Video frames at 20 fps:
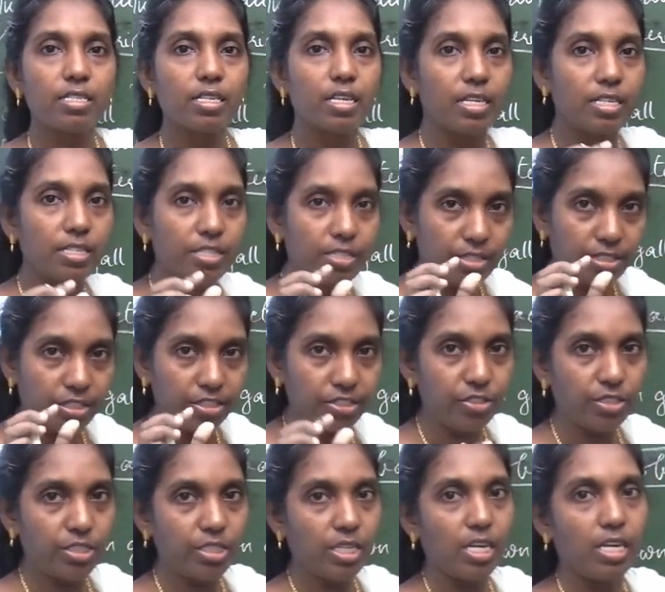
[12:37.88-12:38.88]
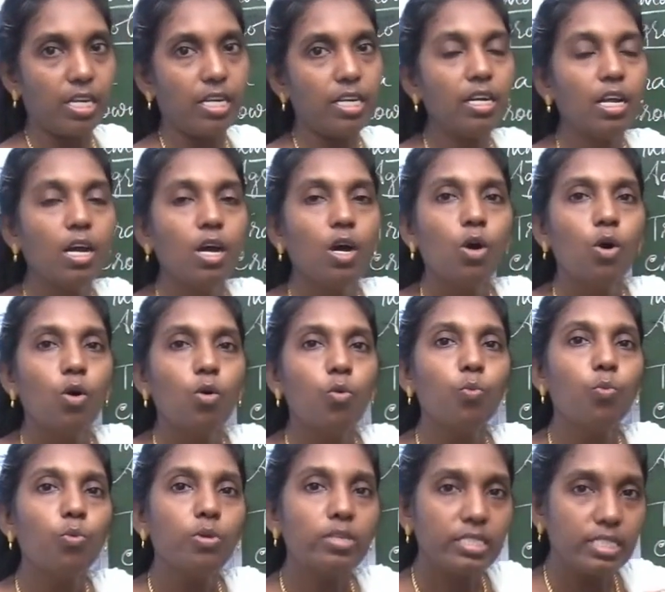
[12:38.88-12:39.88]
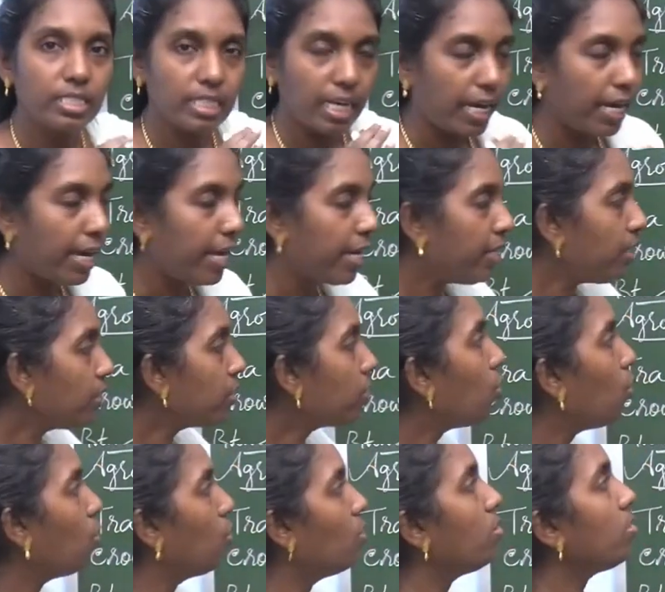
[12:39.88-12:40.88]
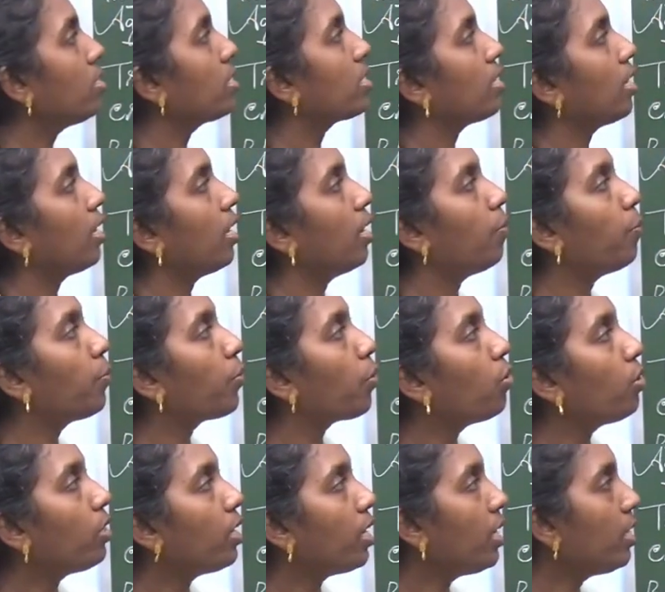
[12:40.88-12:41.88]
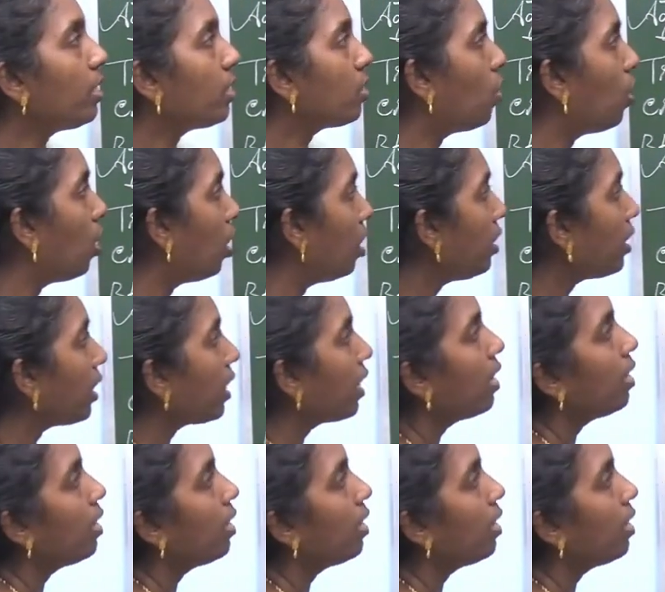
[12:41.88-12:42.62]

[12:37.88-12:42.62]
is the gene which encodes a protein called